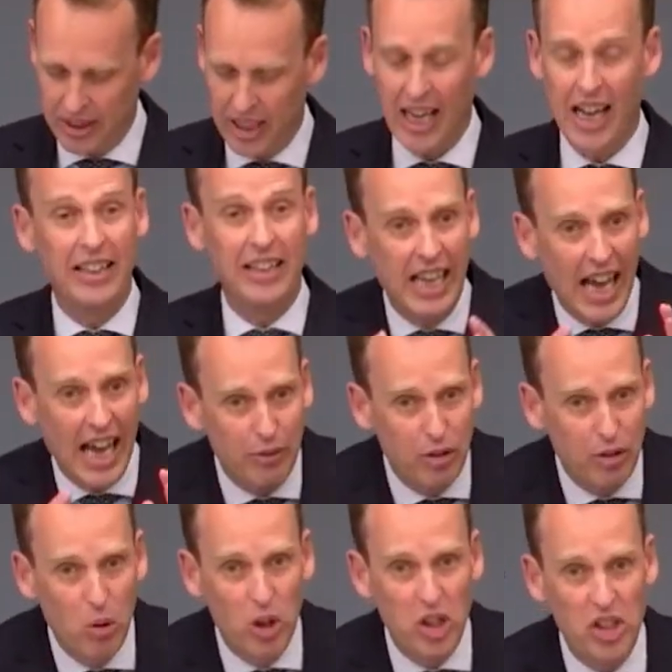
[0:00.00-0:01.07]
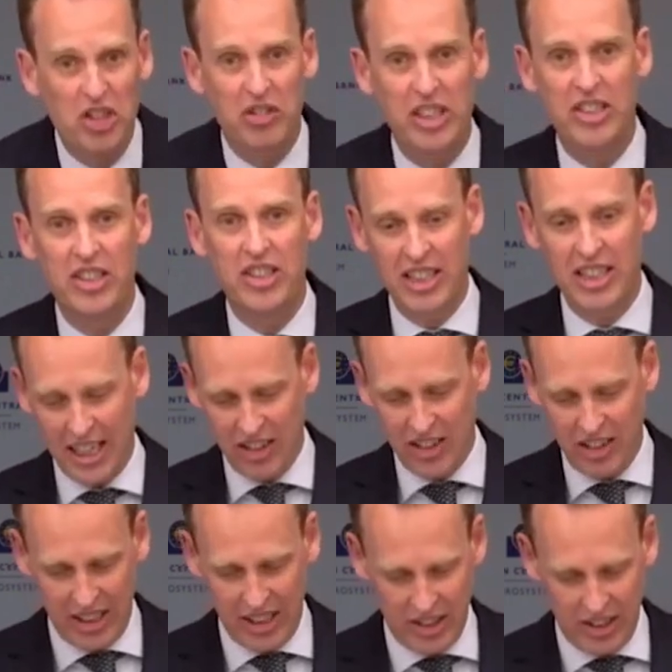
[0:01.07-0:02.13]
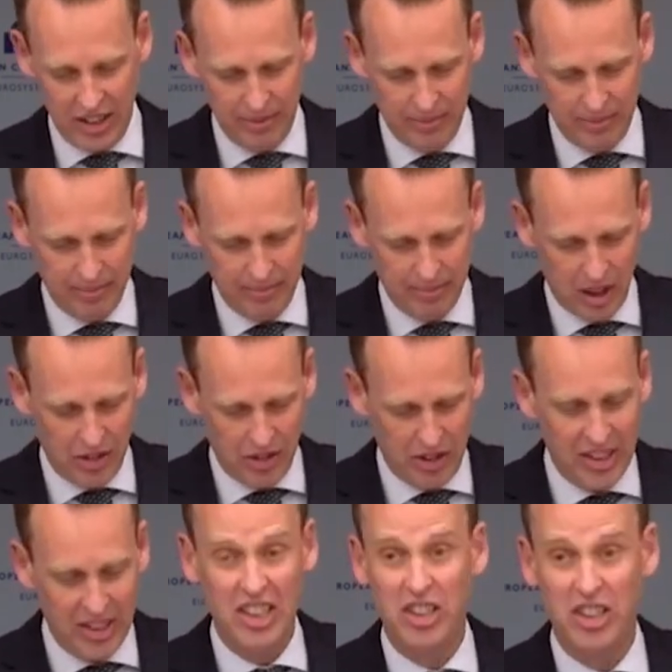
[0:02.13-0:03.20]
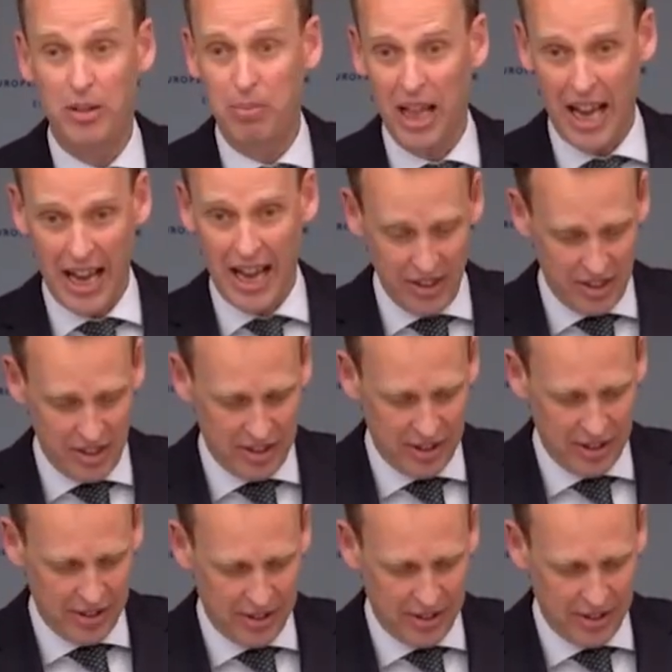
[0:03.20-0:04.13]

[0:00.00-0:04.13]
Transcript: and the ever more stringent legislation on transition plans,